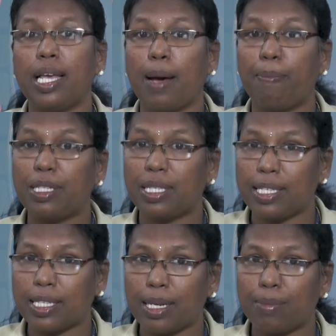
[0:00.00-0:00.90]
ERP
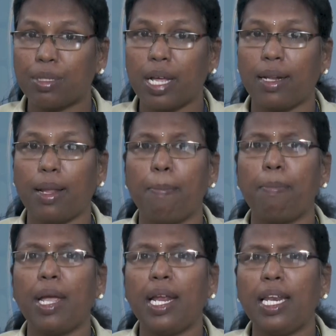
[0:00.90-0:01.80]
systems and the
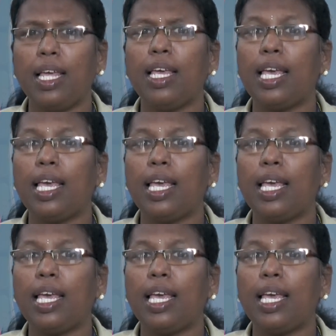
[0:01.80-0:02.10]
many